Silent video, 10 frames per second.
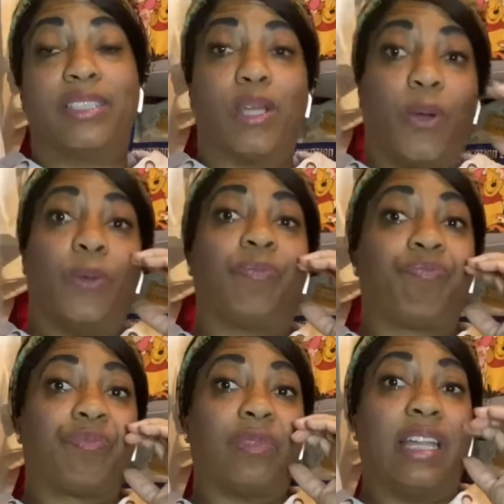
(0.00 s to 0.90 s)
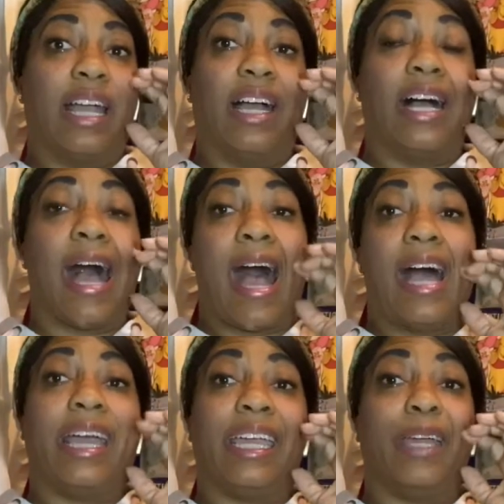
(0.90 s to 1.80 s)
So
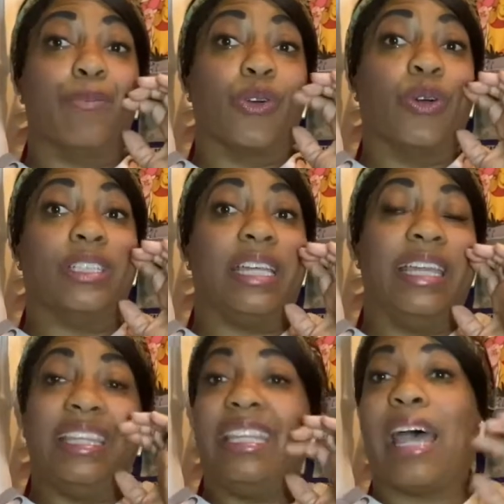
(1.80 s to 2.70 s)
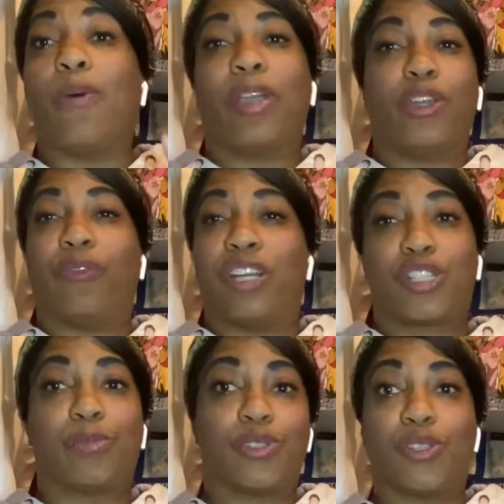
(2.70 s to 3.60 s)
I am going, and then that way your
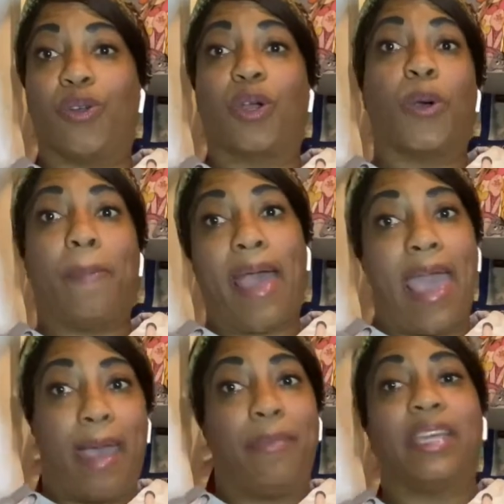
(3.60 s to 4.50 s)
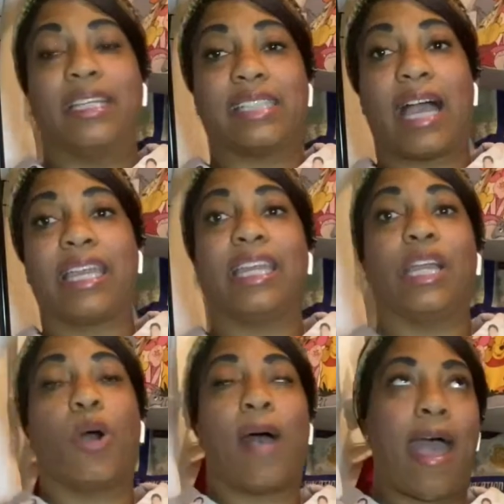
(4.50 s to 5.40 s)
vegetables don't go bad because I can
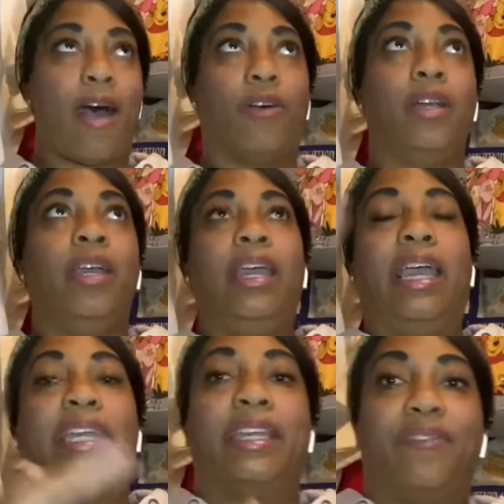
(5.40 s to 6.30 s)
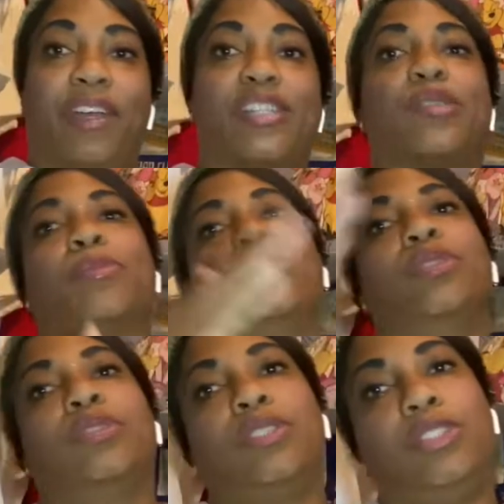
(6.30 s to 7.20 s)
go out and get
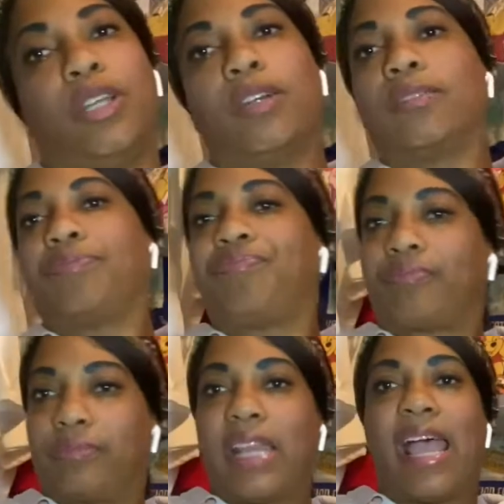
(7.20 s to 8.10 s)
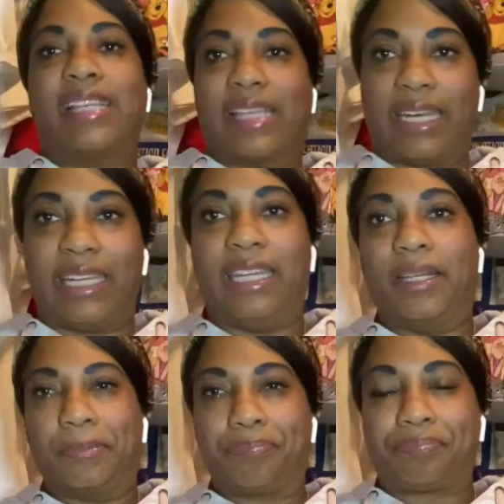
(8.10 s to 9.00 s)
vegetables, you know, as I need
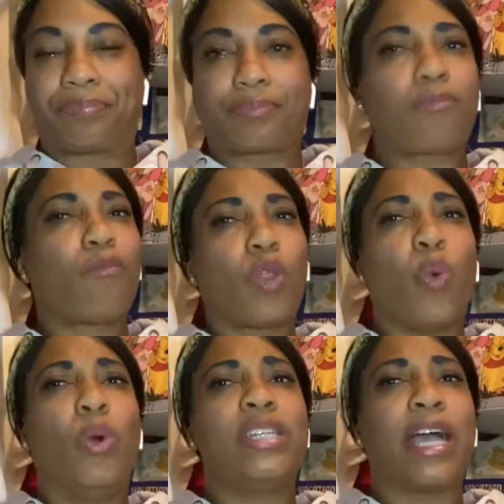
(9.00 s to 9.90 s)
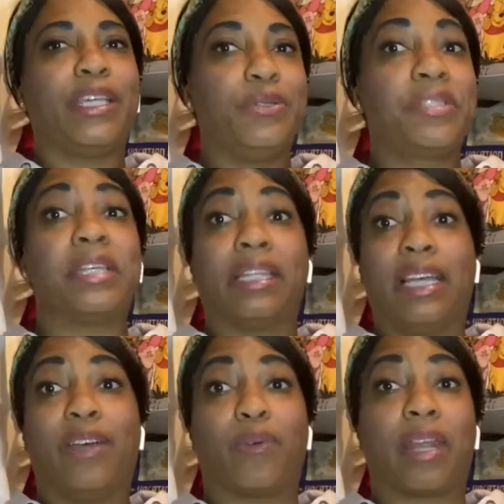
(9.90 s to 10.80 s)
them which I used to
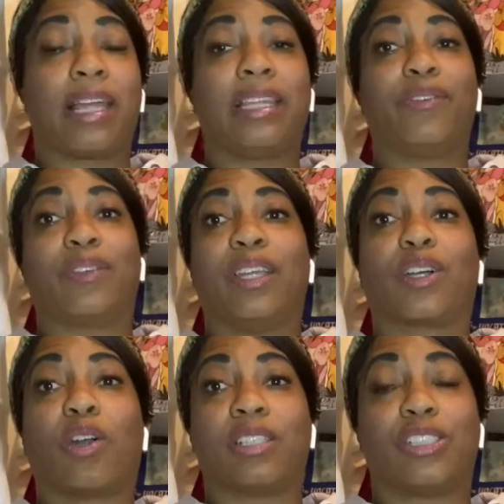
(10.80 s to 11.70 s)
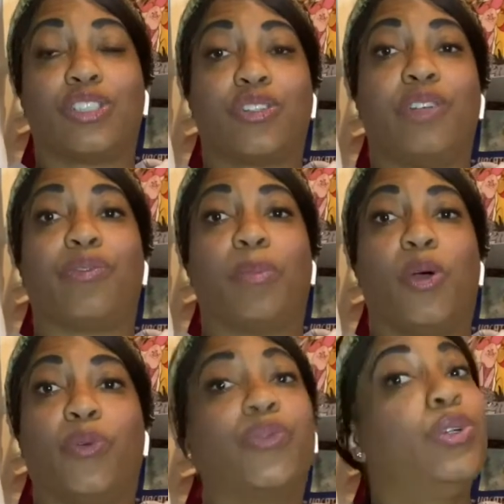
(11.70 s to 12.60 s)
love when I lived across the street from
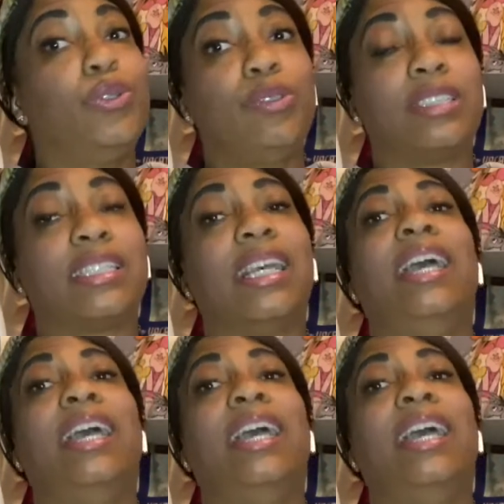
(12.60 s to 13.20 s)
Whole Foods.